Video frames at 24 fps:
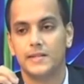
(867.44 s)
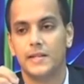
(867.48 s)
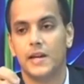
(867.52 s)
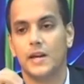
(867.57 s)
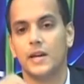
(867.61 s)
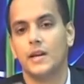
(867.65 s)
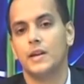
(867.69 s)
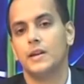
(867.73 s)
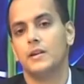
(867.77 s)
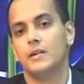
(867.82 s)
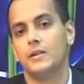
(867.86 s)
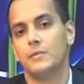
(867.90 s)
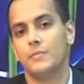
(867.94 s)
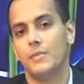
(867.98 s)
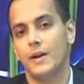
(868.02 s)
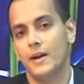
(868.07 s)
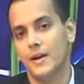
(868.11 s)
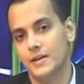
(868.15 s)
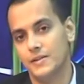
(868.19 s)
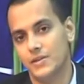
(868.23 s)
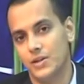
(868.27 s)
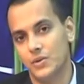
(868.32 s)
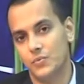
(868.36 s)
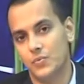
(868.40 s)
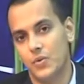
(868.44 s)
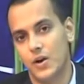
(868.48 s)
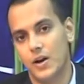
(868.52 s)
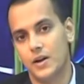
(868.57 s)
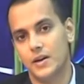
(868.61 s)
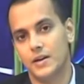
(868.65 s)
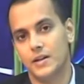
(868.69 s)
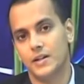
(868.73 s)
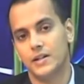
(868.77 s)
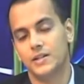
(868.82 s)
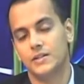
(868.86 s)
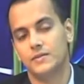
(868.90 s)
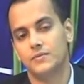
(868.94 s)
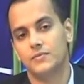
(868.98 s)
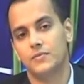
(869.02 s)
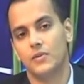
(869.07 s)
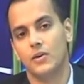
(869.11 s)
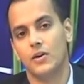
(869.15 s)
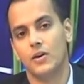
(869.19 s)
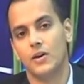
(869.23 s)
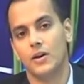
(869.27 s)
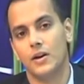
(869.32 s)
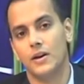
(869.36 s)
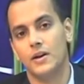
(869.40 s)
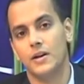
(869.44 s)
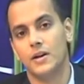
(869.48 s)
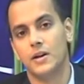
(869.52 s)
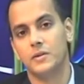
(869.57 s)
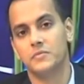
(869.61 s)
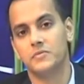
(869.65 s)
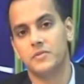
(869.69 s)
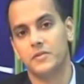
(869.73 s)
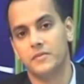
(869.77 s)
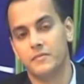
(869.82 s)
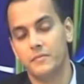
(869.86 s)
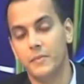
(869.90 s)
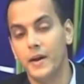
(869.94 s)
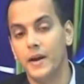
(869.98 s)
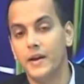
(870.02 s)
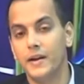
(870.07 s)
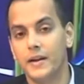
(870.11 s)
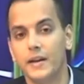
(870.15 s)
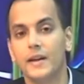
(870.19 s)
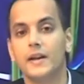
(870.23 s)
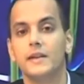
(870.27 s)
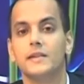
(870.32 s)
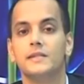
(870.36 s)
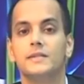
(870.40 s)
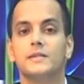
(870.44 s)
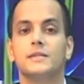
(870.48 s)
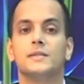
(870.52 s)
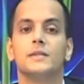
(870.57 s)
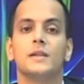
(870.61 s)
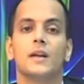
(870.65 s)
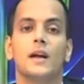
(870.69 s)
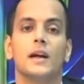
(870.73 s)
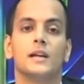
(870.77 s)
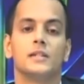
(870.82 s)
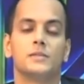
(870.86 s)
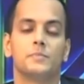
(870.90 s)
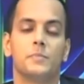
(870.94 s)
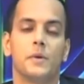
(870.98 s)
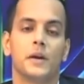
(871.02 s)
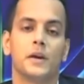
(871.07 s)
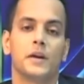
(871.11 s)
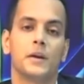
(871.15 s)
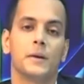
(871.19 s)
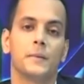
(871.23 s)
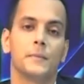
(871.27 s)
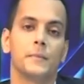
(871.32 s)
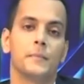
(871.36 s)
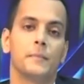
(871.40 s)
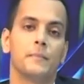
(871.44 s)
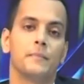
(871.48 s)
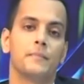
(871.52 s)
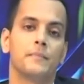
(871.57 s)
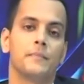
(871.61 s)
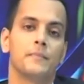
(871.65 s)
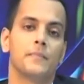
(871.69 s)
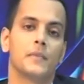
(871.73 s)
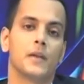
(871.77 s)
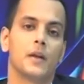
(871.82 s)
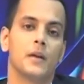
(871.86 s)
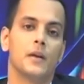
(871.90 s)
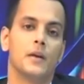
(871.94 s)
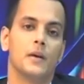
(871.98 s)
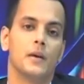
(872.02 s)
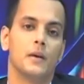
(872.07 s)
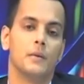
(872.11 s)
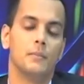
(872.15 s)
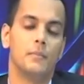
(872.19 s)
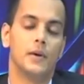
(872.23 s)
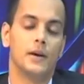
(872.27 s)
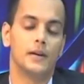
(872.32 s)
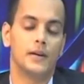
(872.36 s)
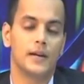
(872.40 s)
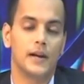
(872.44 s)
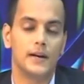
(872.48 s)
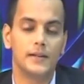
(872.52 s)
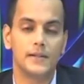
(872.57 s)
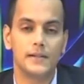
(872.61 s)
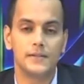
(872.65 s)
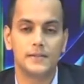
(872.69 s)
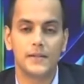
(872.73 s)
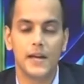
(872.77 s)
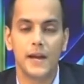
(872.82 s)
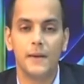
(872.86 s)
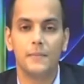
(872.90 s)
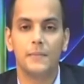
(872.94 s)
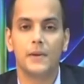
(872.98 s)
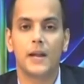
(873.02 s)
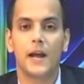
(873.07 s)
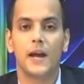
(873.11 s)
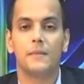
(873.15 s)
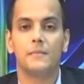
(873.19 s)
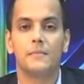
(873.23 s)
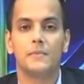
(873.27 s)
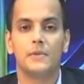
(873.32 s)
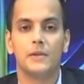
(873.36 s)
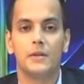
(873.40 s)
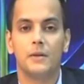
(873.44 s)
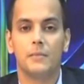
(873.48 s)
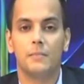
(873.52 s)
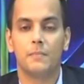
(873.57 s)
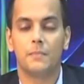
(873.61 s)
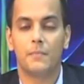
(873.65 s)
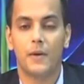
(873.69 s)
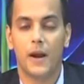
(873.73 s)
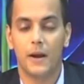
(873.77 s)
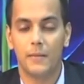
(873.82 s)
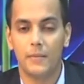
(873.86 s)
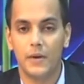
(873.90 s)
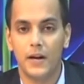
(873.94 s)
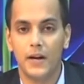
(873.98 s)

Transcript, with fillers: Now, uh, what you can see here is that the turbine work per stage